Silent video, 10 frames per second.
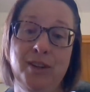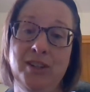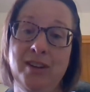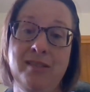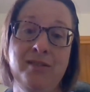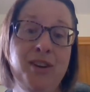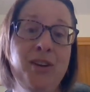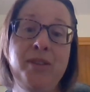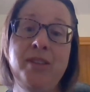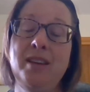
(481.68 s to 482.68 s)
for each other.
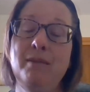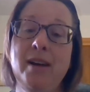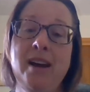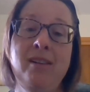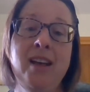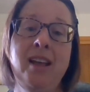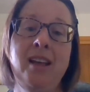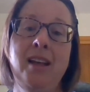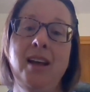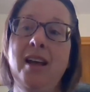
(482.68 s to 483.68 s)
Think about,
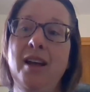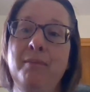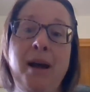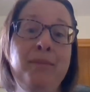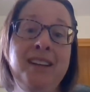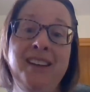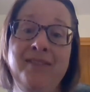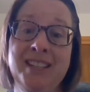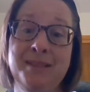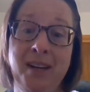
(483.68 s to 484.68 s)
I'm going to
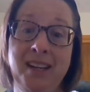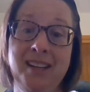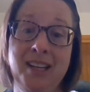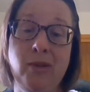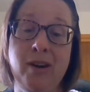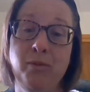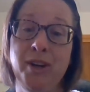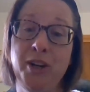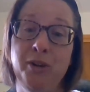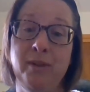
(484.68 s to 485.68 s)
convince my kid to go out and
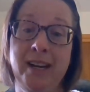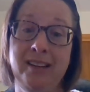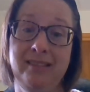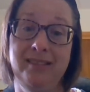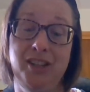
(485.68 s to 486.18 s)
we're going to go write